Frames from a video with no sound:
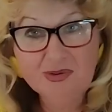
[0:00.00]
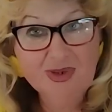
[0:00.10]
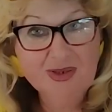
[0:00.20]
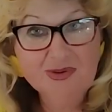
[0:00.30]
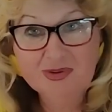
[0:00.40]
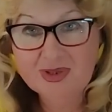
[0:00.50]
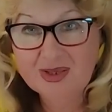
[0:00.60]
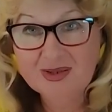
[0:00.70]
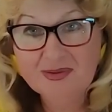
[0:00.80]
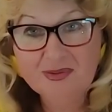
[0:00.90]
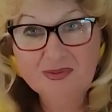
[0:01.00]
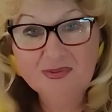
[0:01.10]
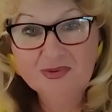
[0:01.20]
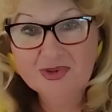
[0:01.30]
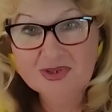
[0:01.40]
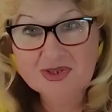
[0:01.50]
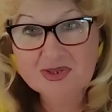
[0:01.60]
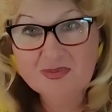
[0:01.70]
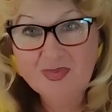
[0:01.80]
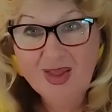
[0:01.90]
away to the
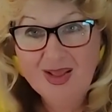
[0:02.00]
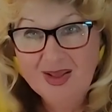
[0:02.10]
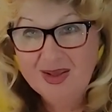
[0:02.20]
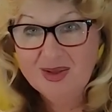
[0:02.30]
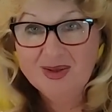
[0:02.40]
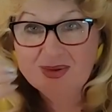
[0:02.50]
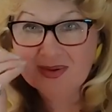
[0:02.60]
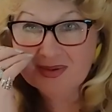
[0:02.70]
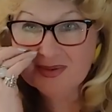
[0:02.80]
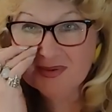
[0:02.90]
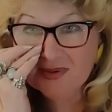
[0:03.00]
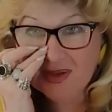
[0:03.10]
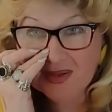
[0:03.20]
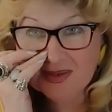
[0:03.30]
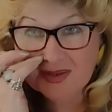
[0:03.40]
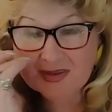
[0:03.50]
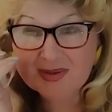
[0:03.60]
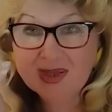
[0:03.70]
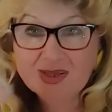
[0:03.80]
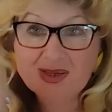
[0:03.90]
fridge and
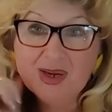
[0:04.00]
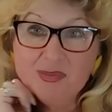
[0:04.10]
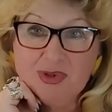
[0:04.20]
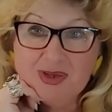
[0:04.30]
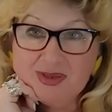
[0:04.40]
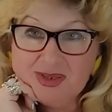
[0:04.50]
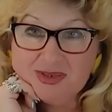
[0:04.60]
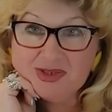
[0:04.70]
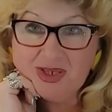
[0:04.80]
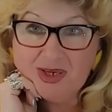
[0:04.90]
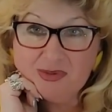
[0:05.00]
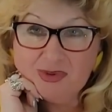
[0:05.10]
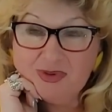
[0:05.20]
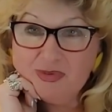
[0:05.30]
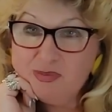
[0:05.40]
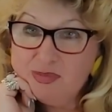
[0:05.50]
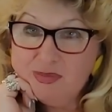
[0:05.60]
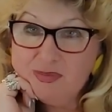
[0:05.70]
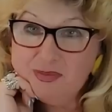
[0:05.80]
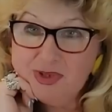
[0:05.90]
grabbing the jar with
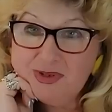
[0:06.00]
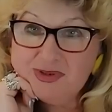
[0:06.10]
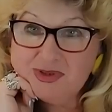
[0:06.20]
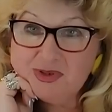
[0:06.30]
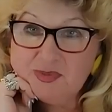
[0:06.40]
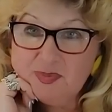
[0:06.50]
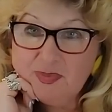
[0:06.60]
beets.